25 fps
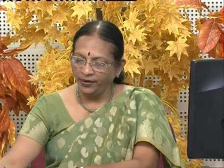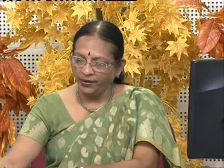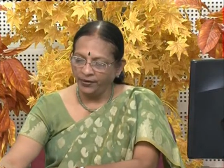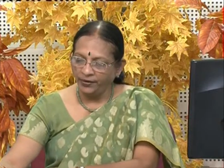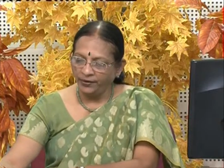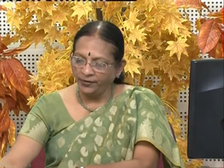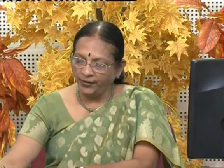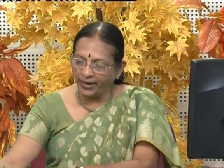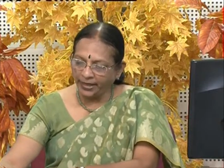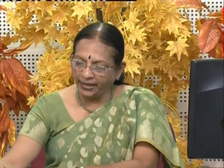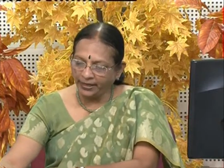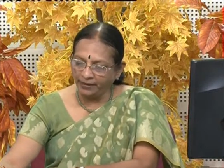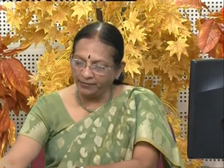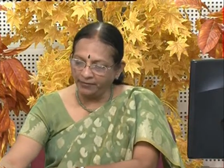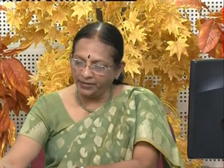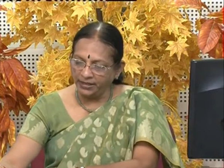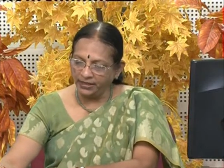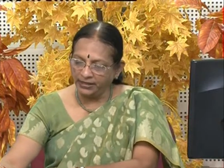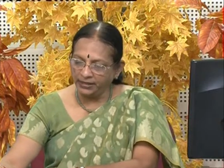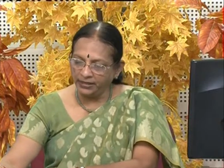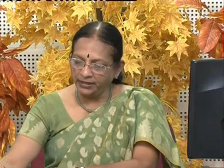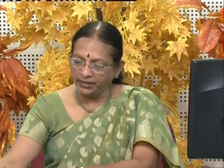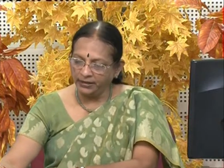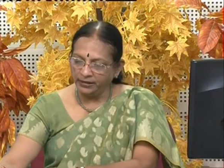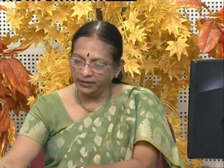
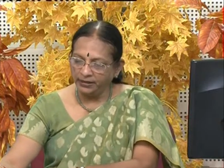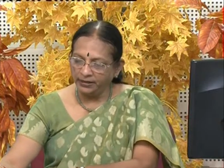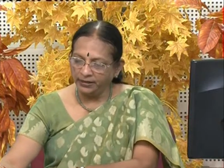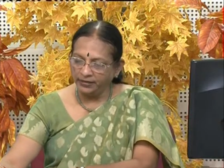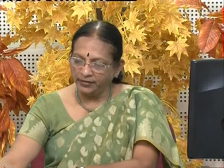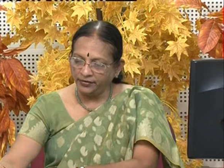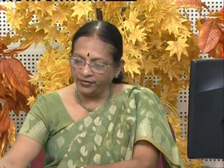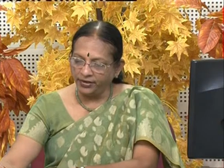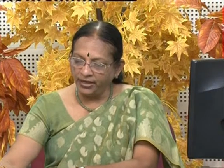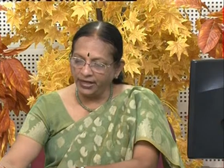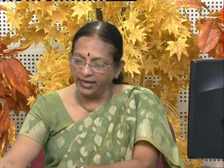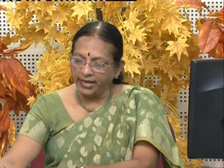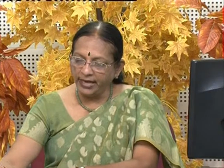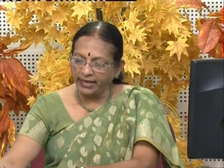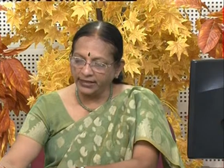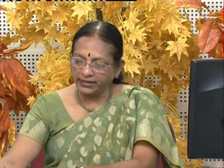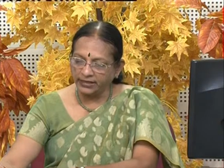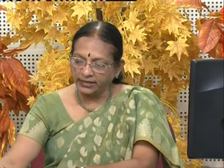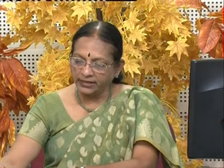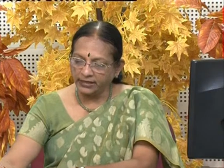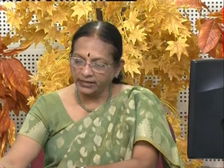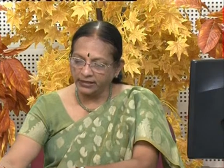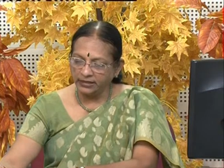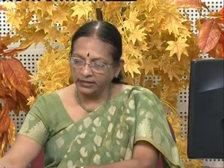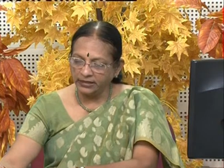Recommend,
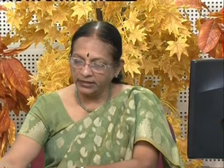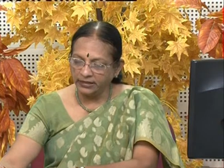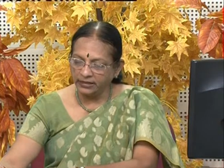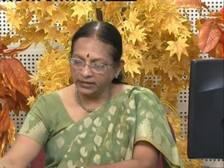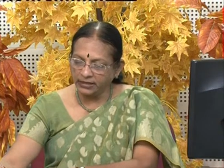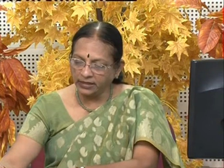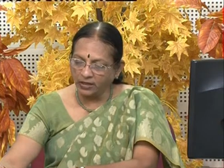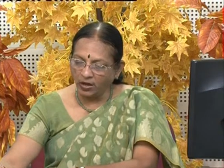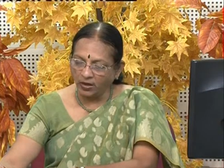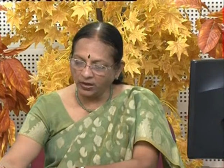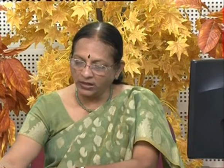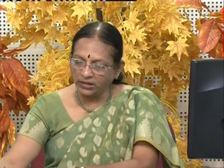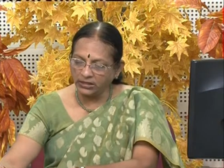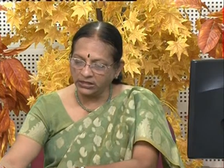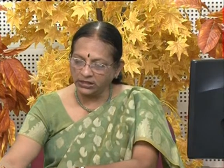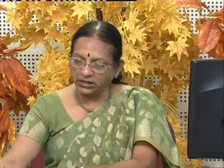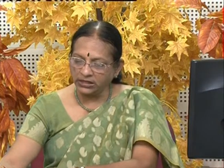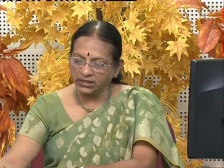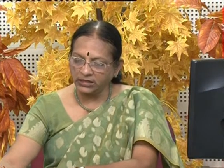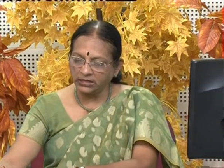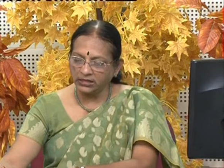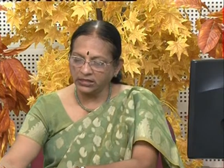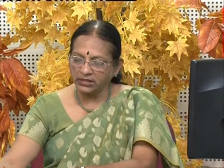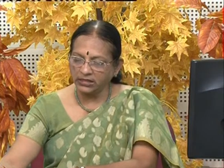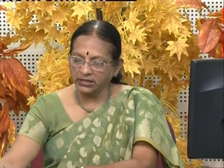relate,
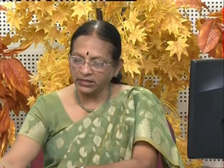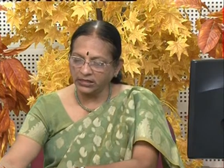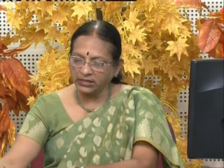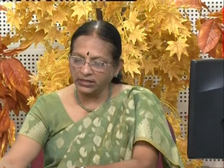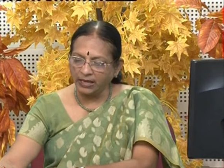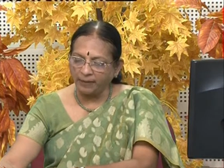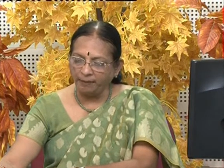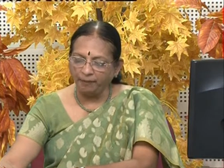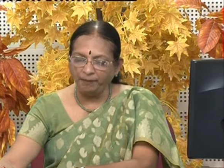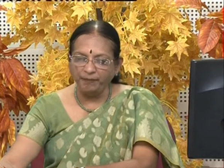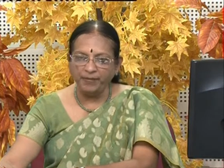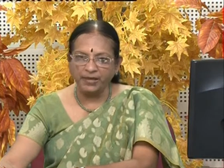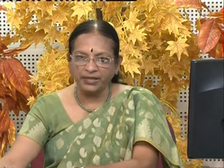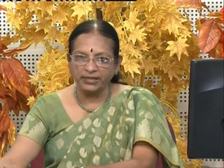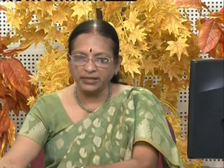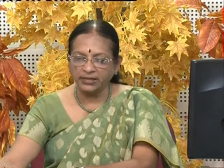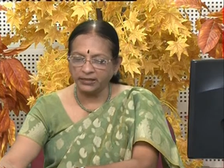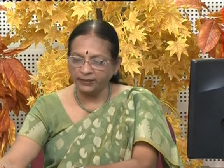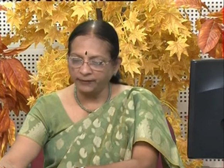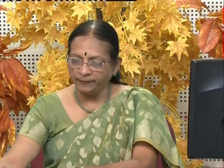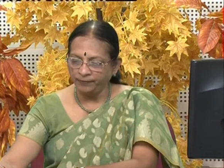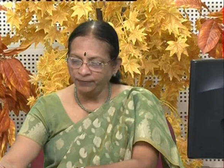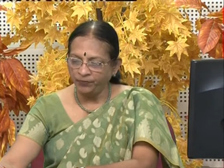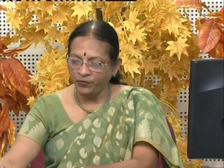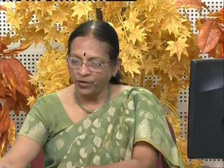solicit, submit.
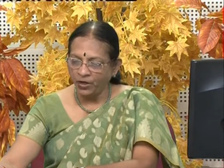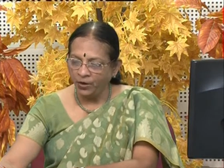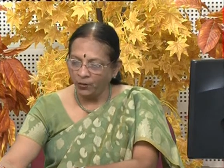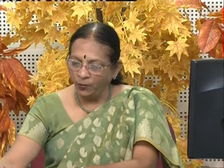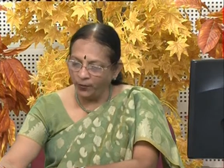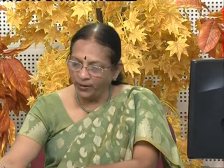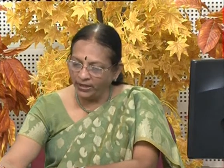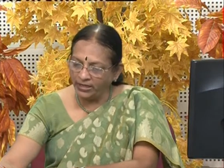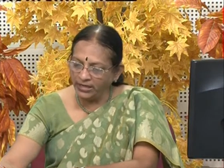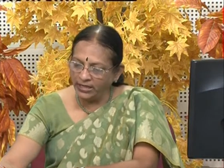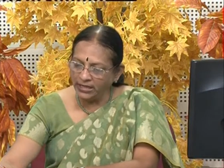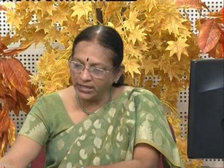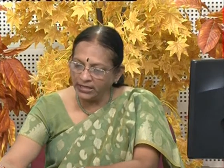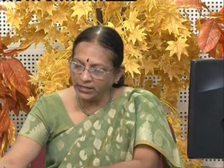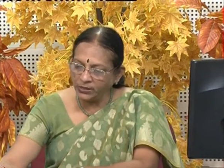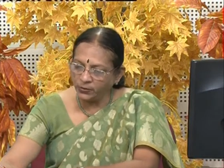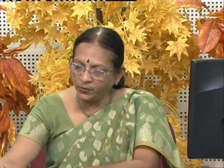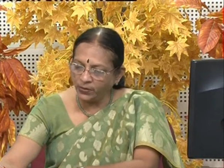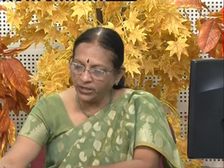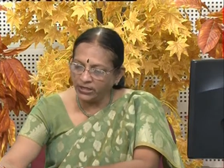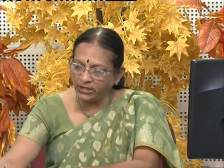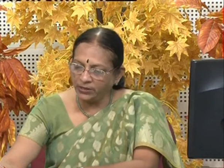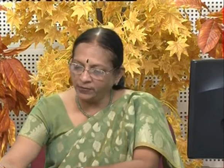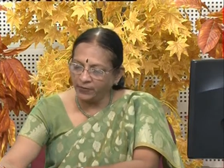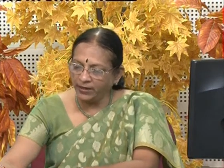When these
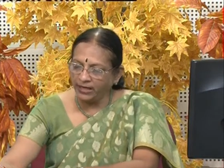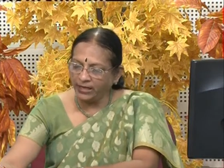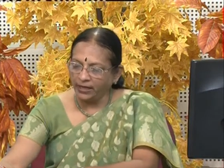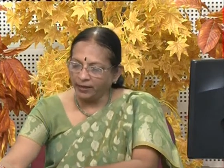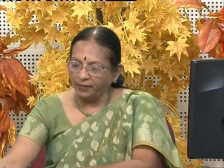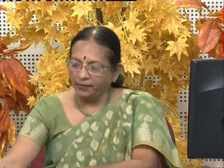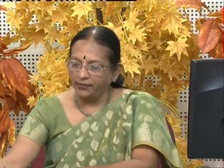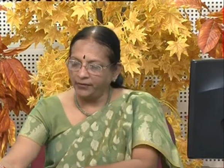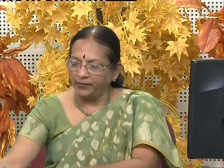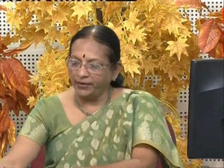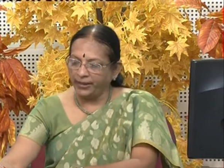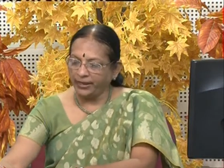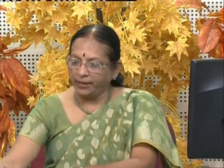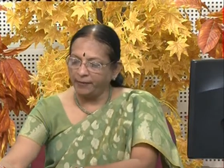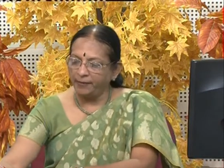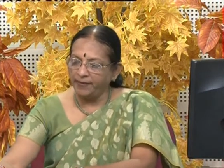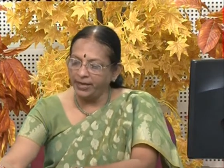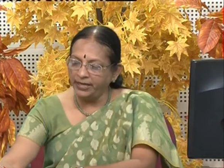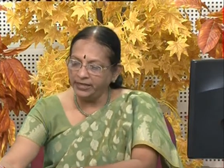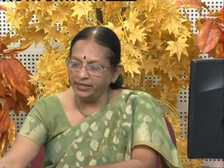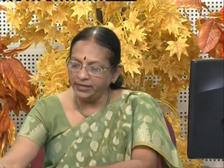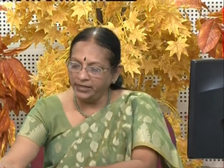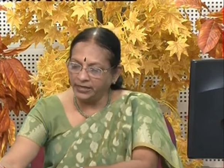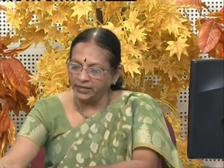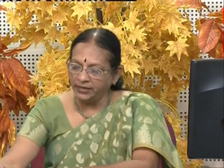words become
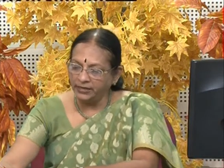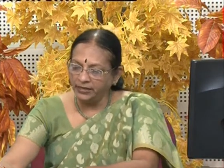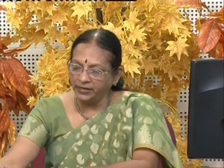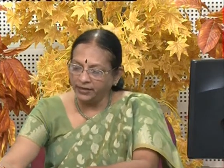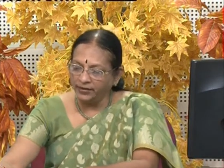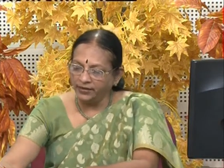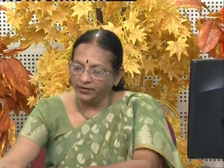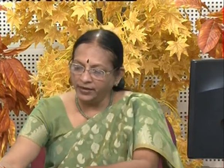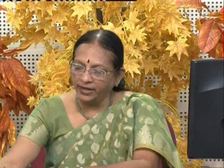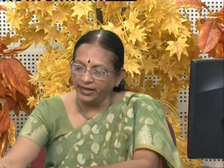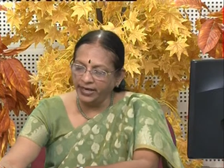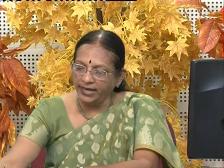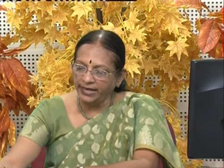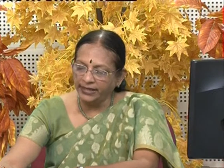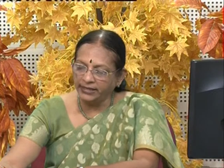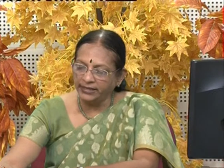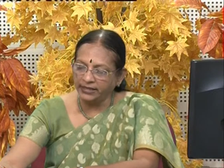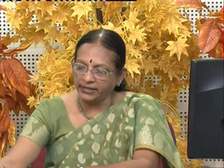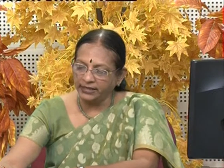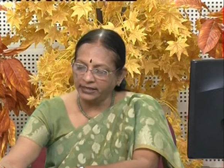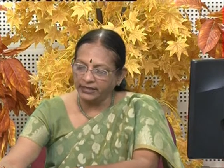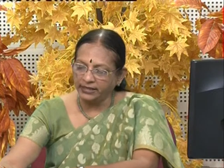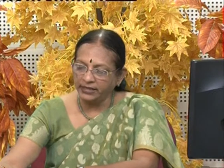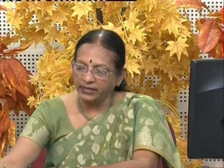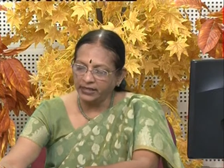recommended,
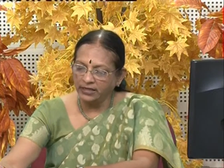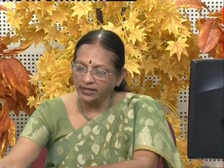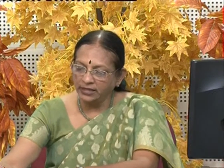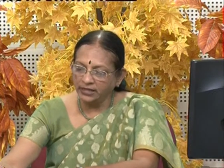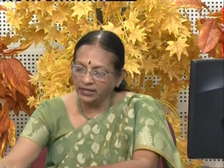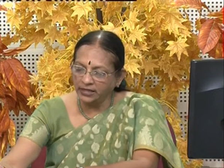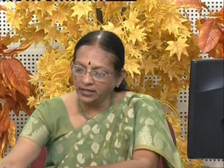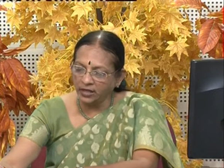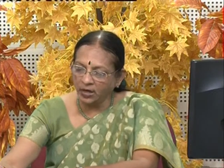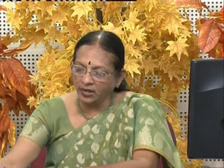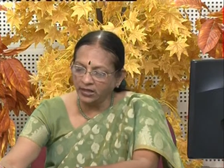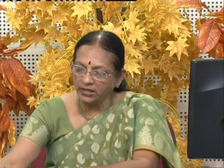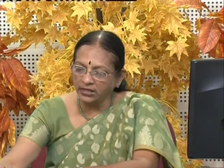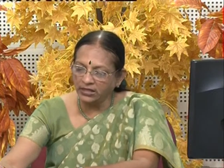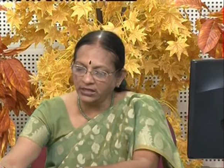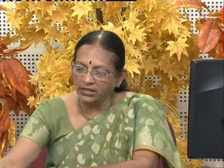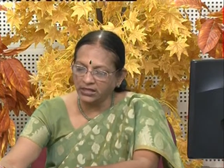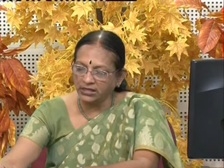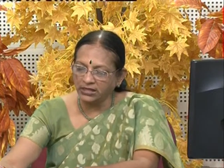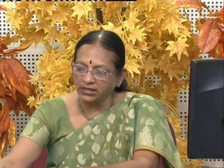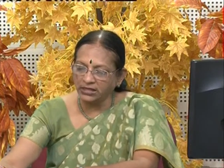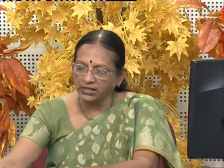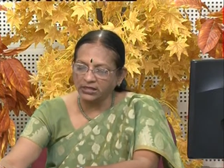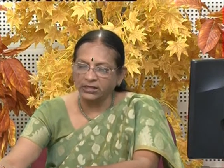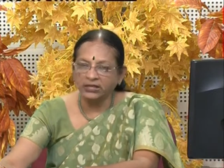related,
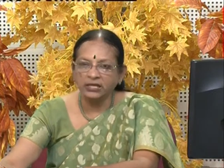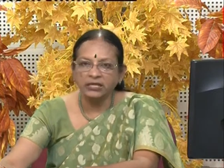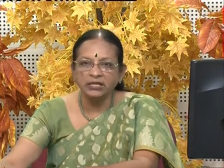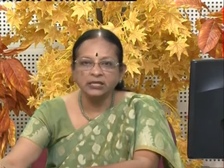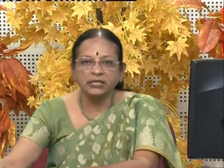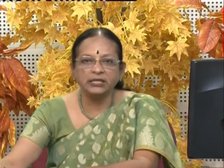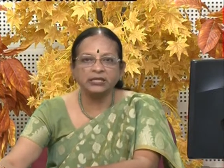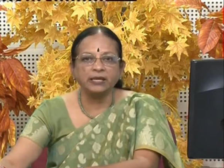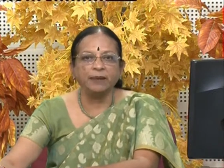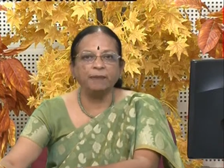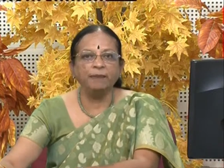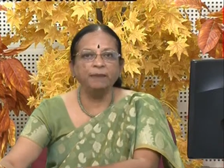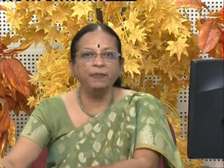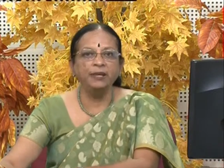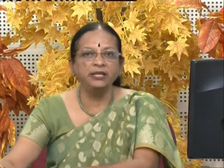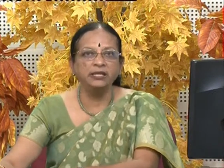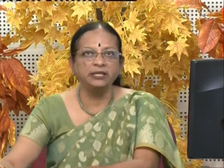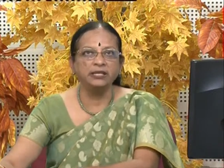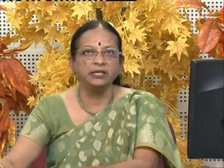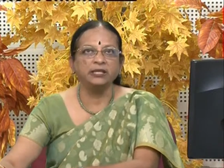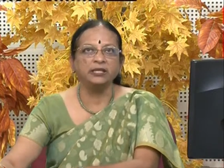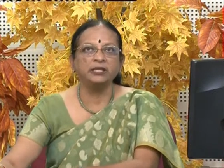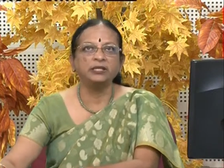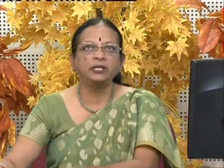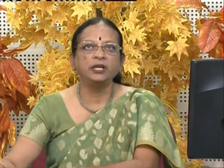solicited,
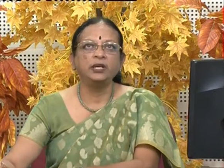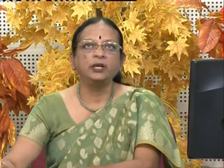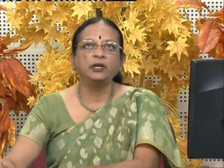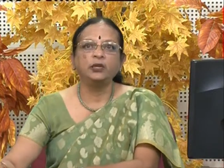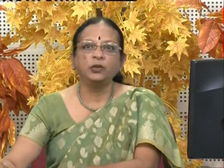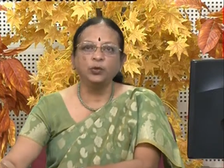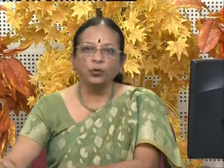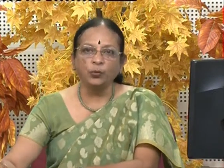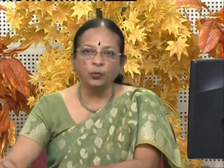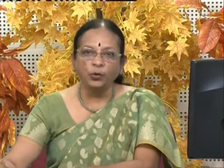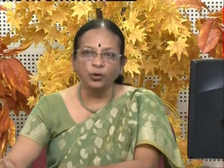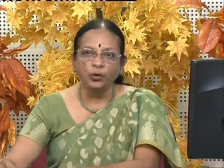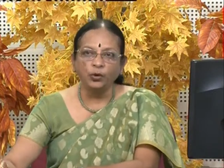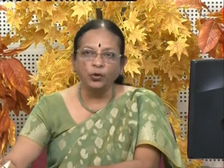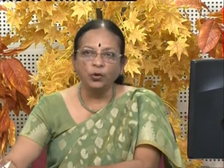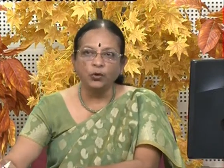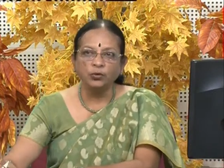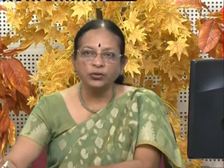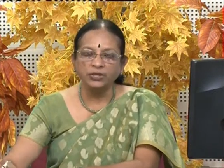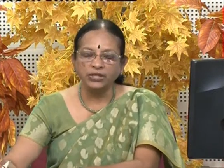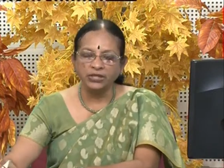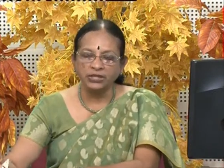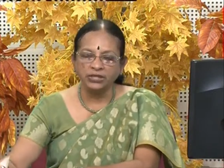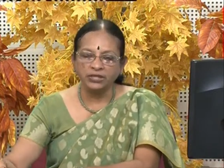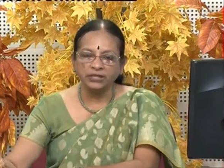submitted, you would
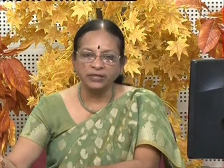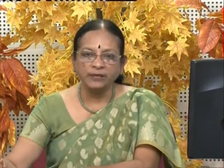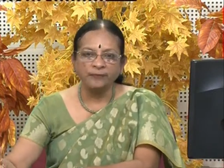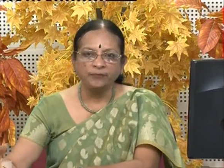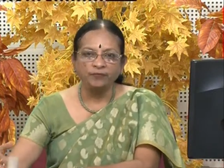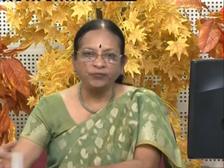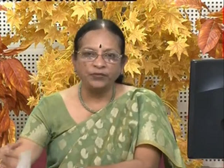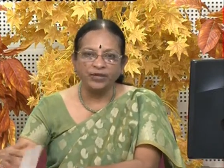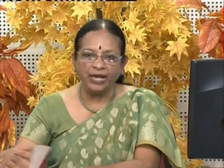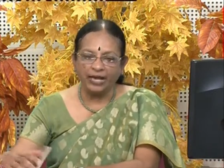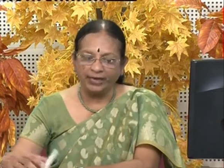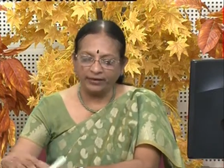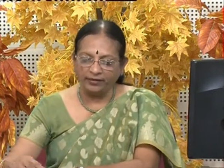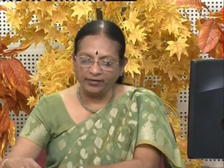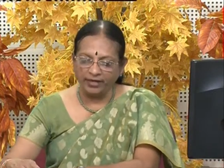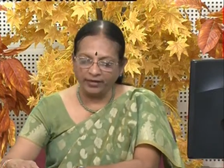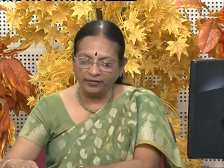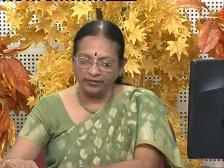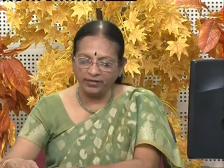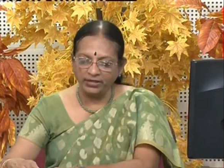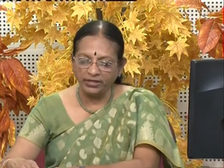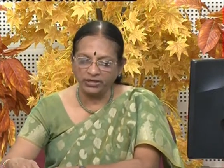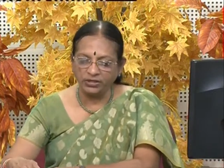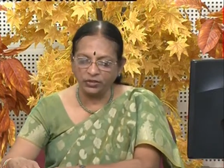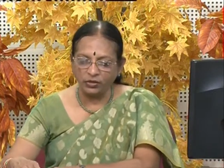notice that there
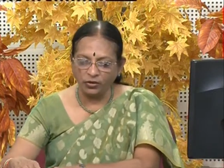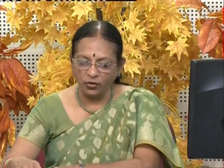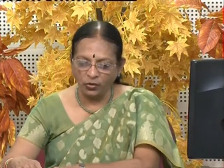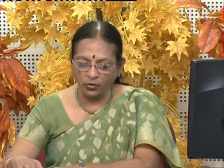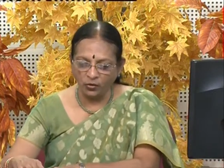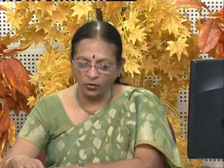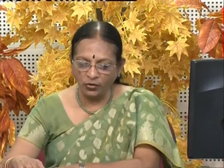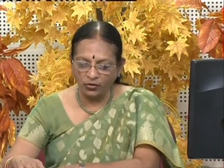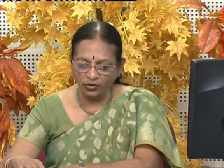is no